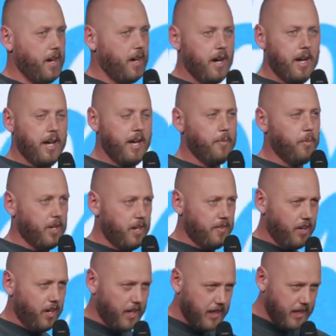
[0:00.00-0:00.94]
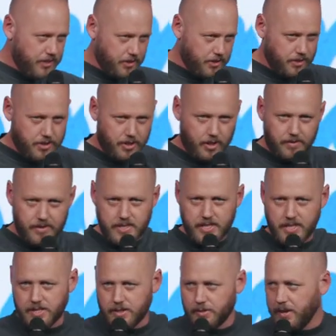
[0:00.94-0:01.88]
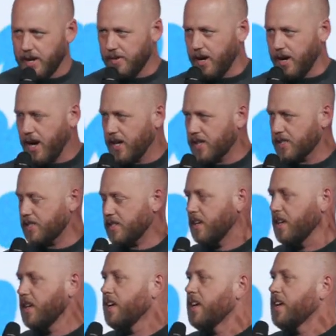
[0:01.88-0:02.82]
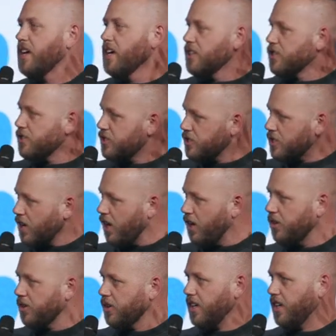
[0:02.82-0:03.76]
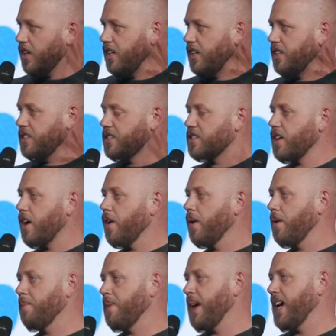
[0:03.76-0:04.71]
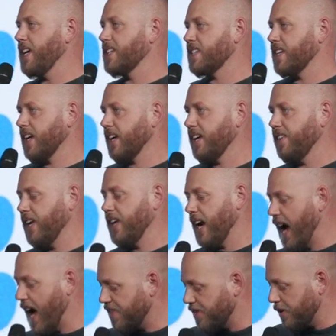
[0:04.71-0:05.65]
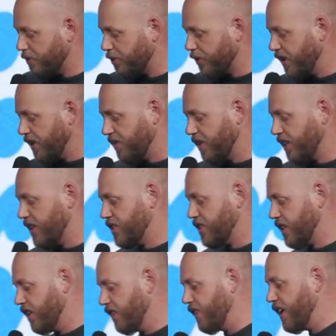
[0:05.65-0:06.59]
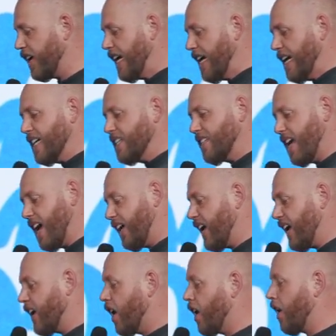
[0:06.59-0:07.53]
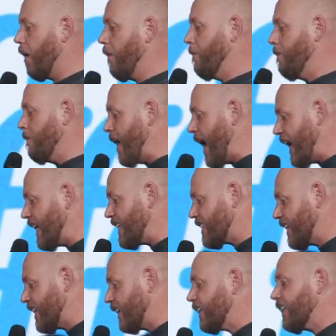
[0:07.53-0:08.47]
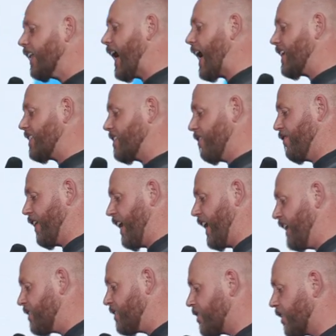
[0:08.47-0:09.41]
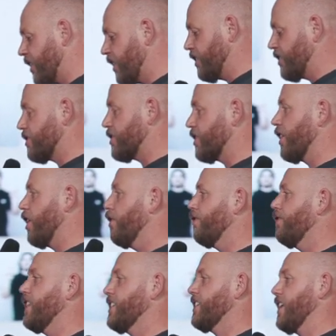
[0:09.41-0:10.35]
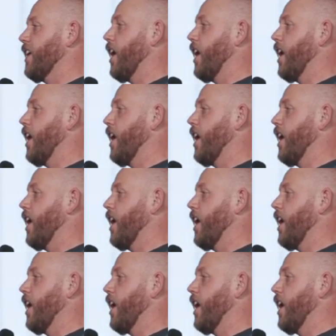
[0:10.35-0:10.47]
at one of our Easter services at Red Rocks? So good, so amazing. And then I had the privilege of taking our amazing class of interns to go visit